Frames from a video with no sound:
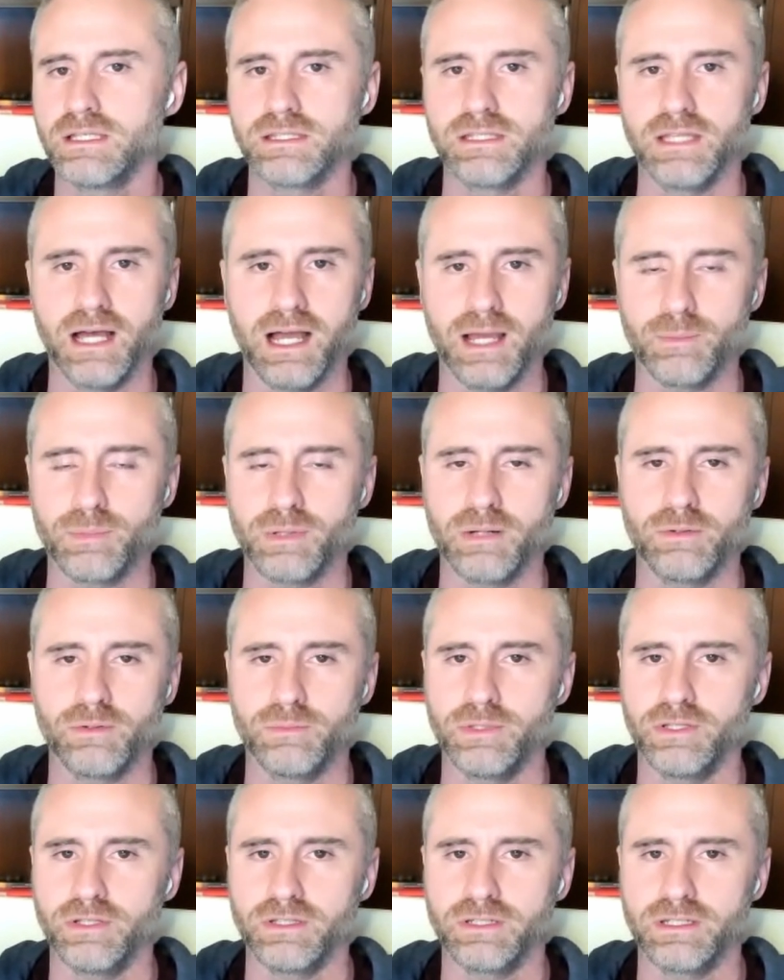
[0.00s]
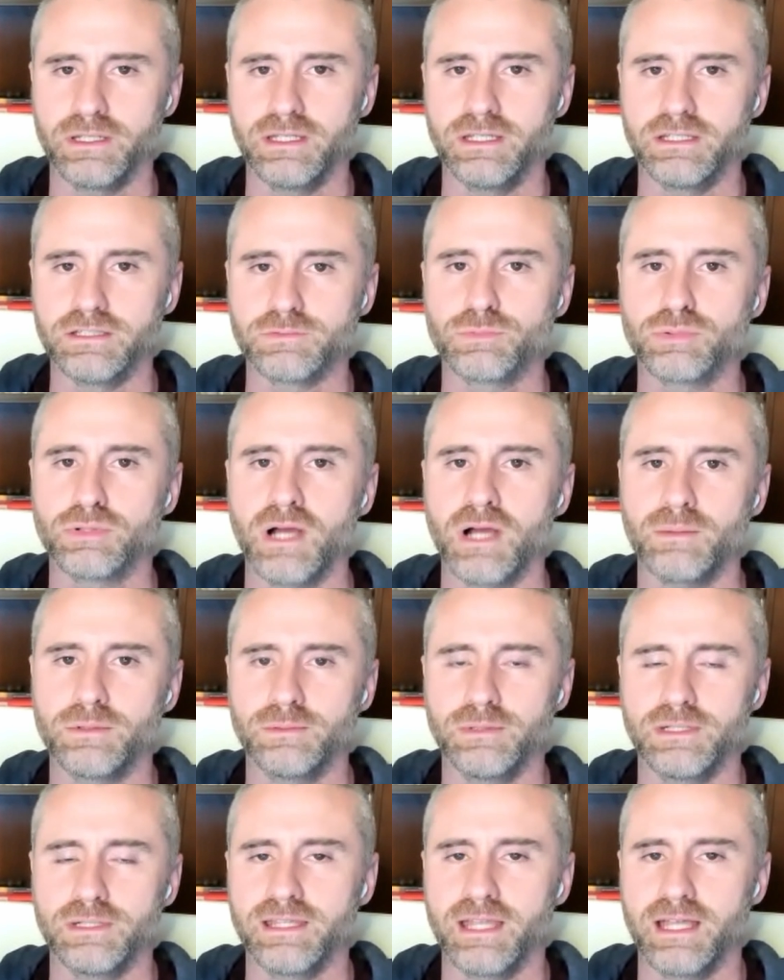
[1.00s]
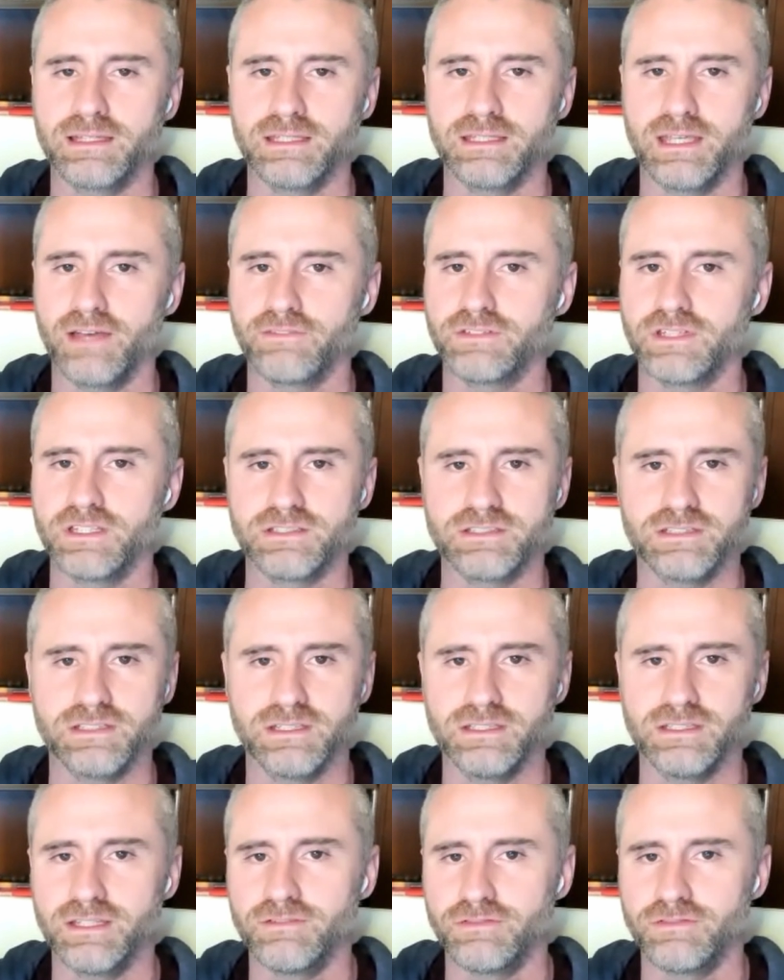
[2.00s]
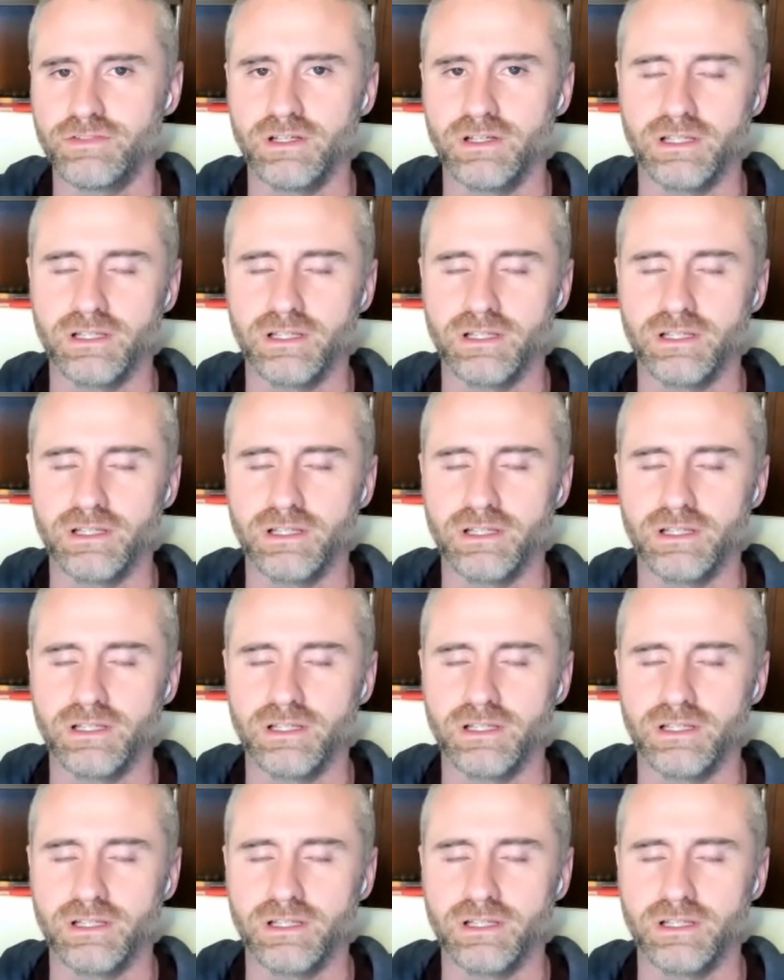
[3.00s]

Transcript: the high probability is probably that the FTC didn't feel